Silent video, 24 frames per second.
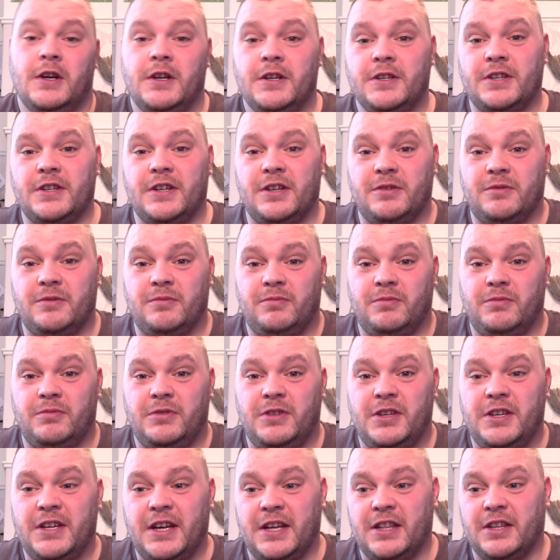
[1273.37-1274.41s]
So
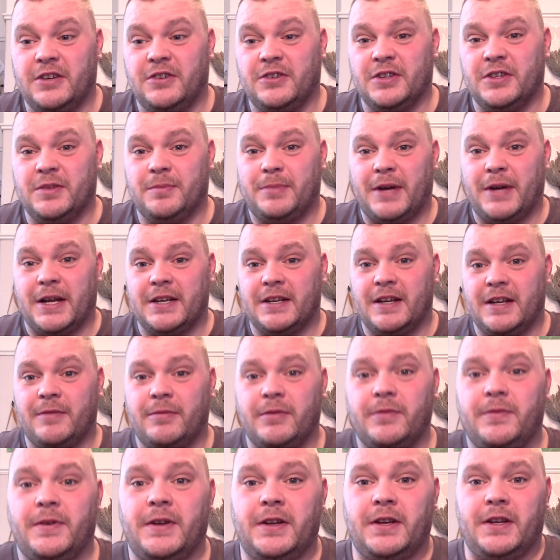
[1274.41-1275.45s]
you get the good and bad in
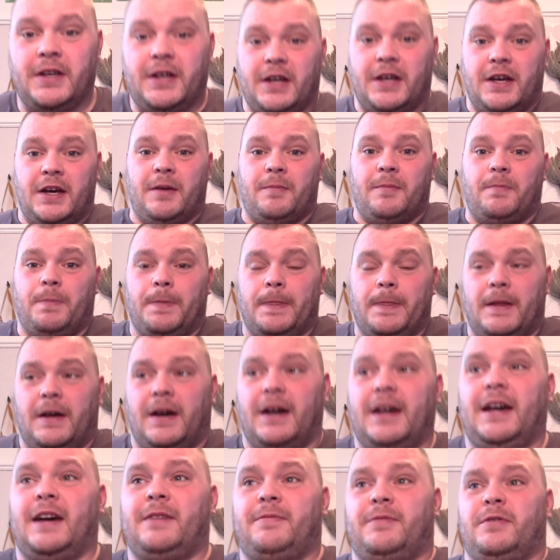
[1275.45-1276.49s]
everything. I
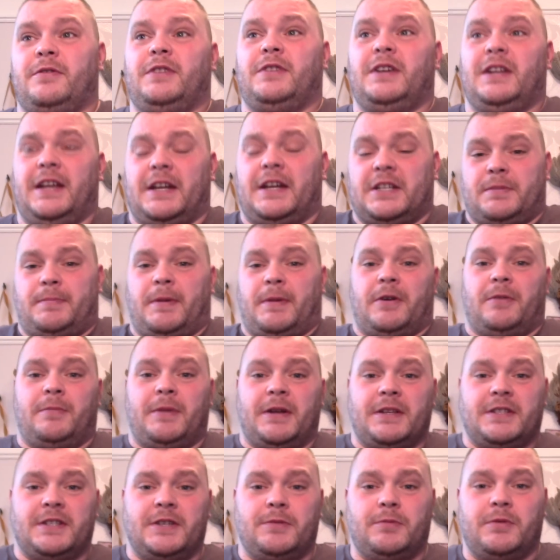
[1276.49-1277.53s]
haven't really
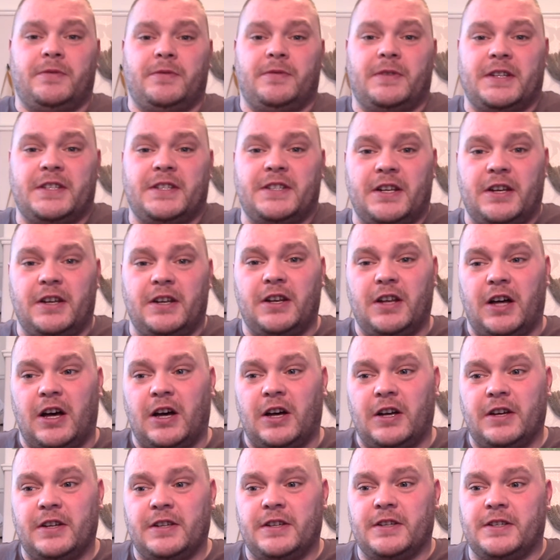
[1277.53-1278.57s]
experimented with it a
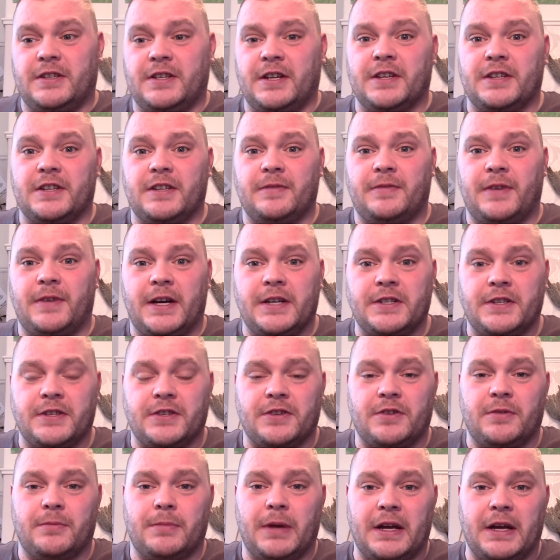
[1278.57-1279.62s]
lot since the phaser's
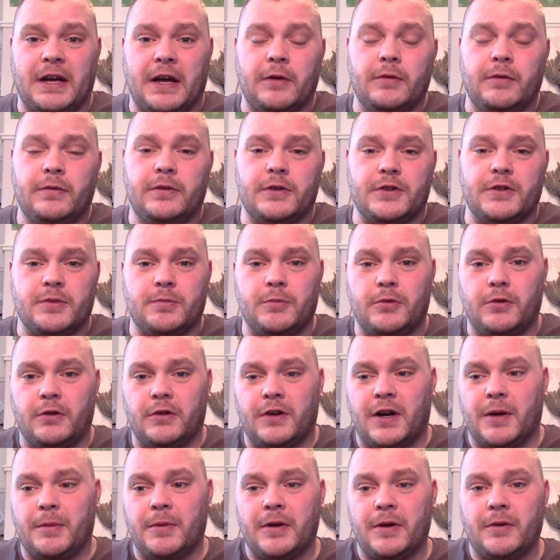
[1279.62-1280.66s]
come back out for the
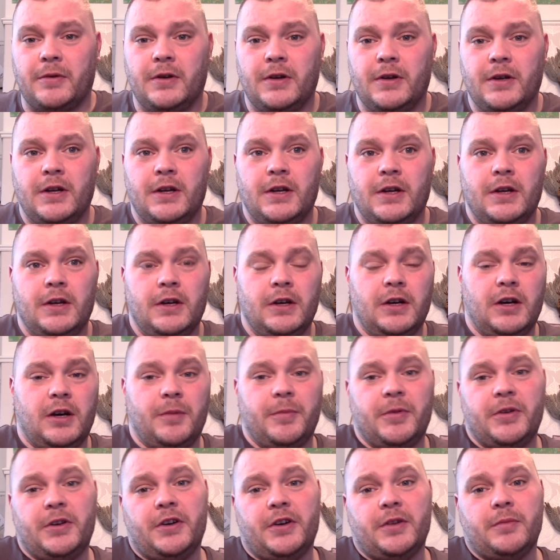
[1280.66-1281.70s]
smaller ammo.
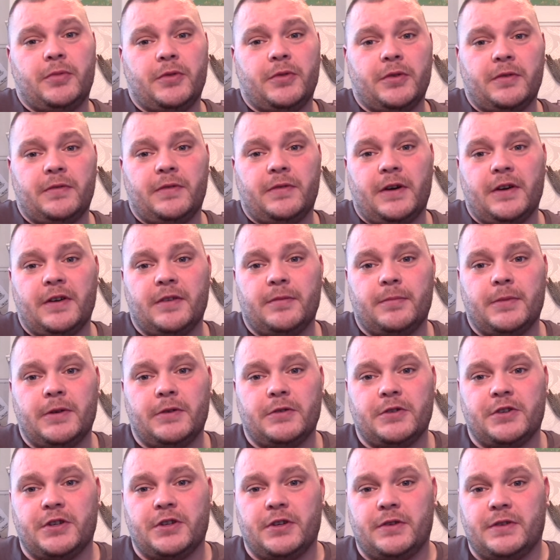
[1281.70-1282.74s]
I'm a
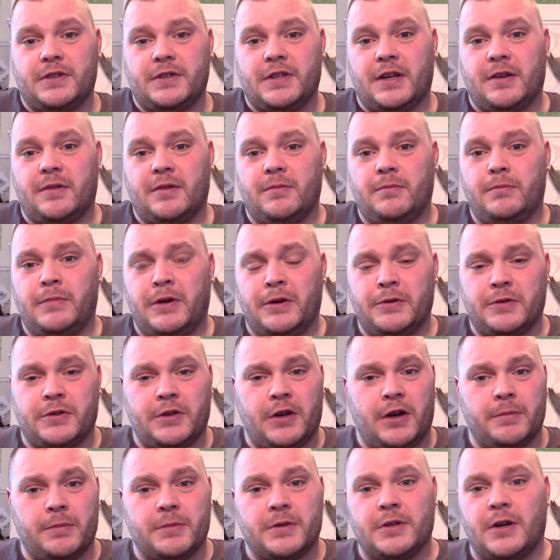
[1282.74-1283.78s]
9.5mm shooter. Most
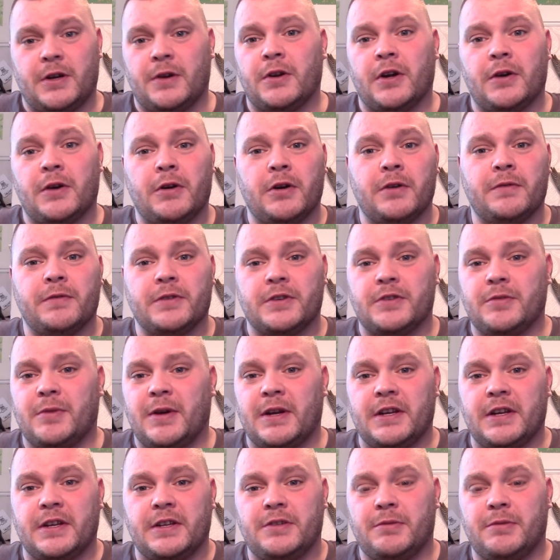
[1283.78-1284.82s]
comps don't go over
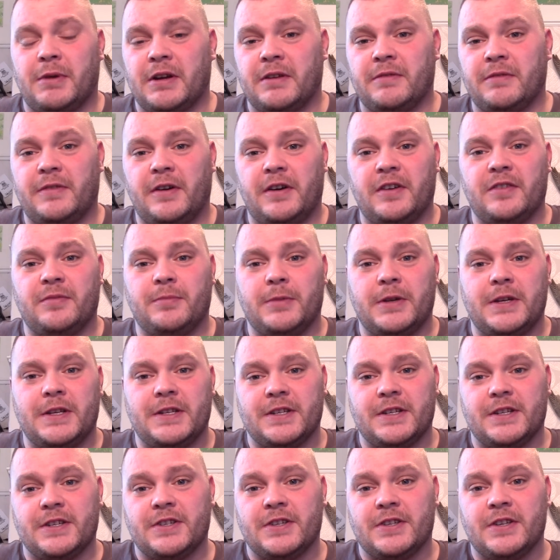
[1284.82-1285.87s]
20-25
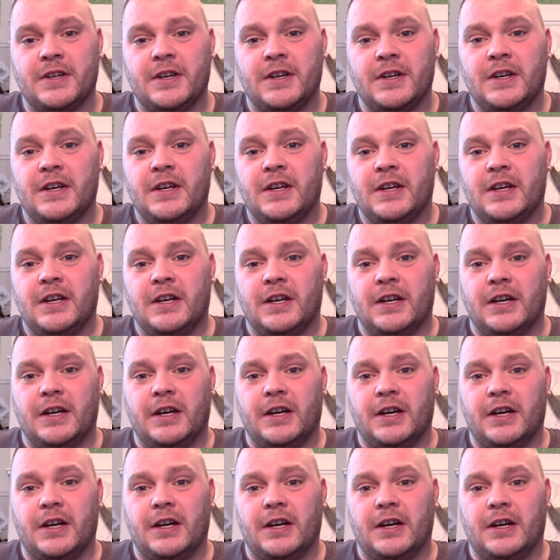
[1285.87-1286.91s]
metres.
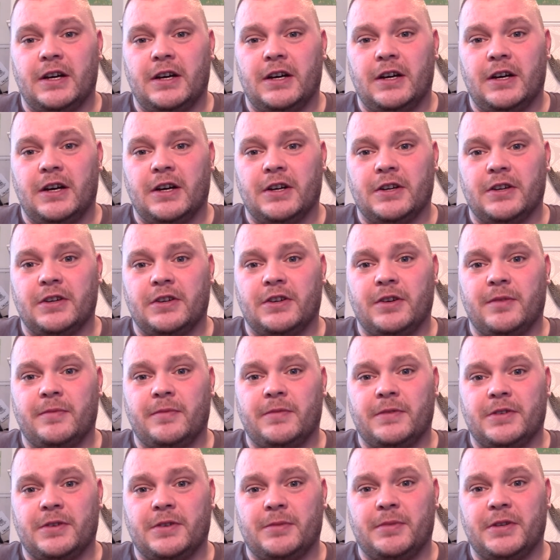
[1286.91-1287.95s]
I can
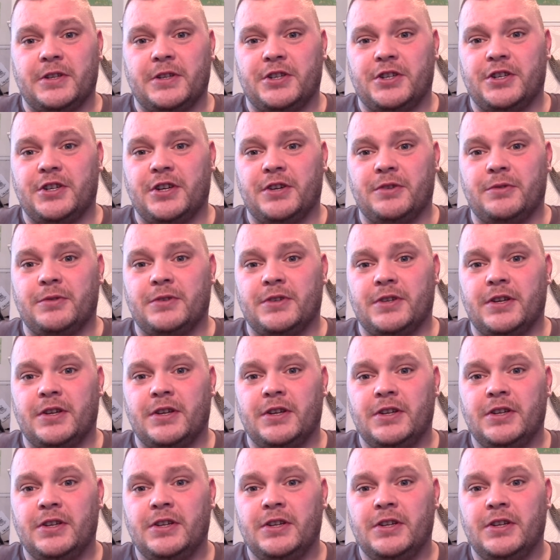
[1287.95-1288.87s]
comfortably shoot